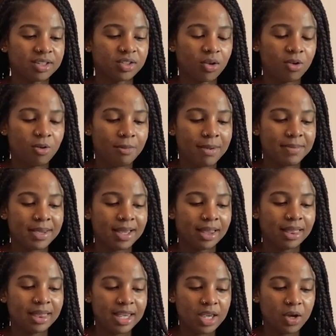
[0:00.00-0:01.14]
So you may be a
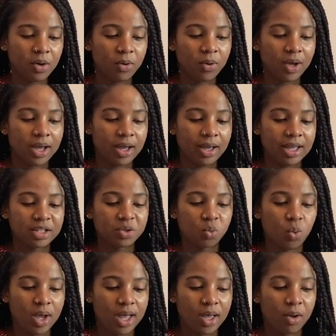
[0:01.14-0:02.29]
Leo as
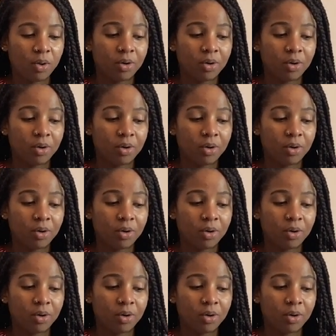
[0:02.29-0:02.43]
well,